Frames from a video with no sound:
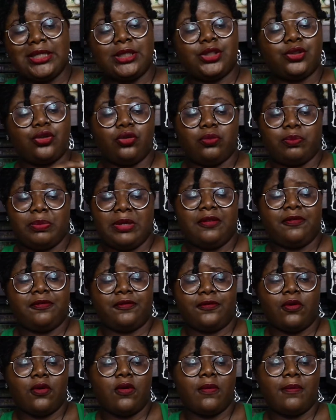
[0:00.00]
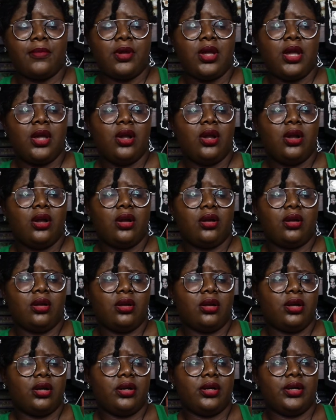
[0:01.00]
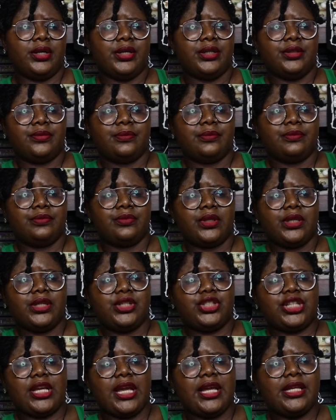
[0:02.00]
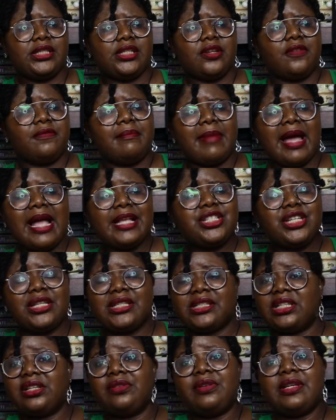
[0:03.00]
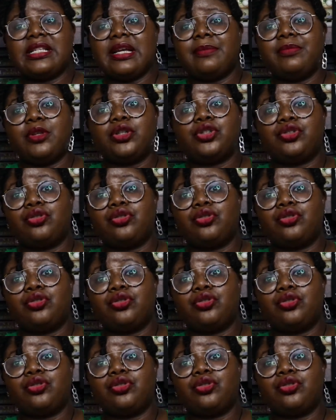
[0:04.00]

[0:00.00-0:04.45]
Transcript: this could be from her Shades of Magic series. I'm not